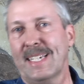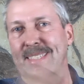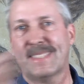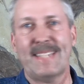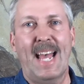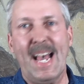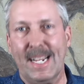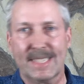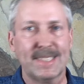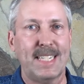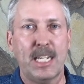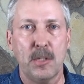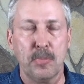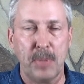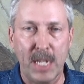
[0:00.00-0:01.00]
exact
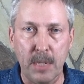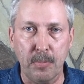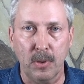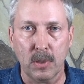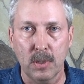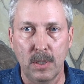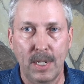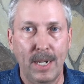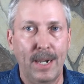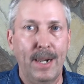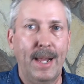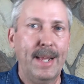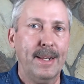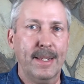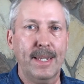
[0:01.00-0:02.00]
same people,
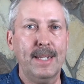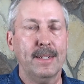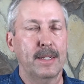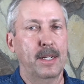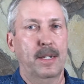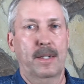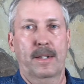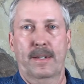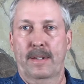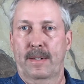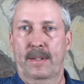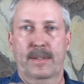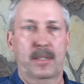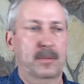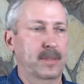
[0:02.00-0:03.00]
And again,
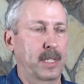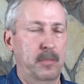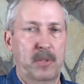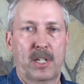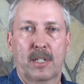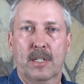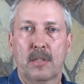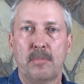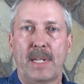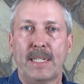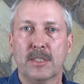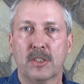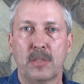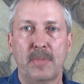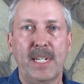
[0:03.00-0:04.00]
the American
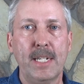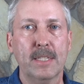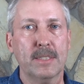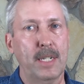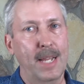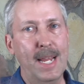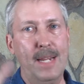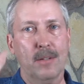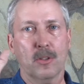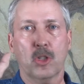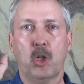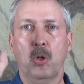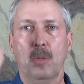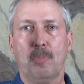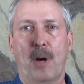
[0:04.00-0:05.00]
mainstream media said, hey,
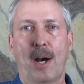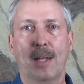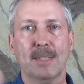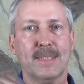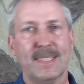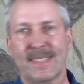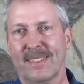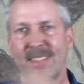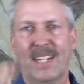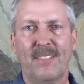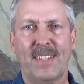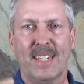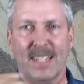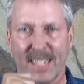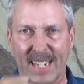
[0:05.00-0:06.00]
cool policy, love
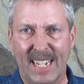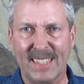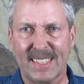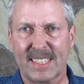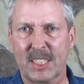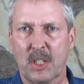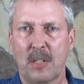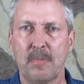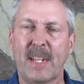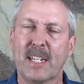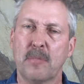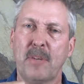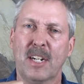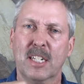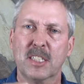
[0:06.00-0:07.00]
it. God, this is going to make
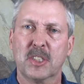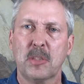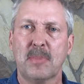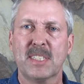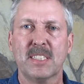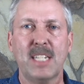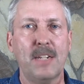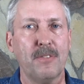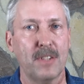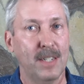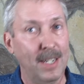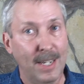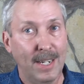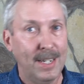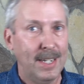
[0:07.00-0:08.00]
America so much safer.
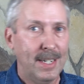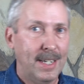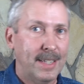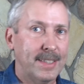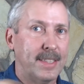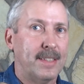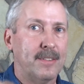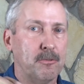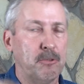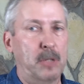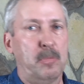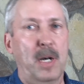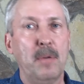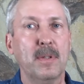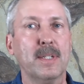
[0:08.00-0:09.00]

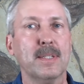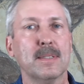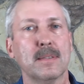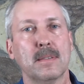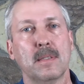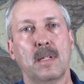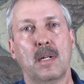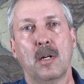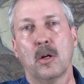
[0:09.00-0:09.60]
Republican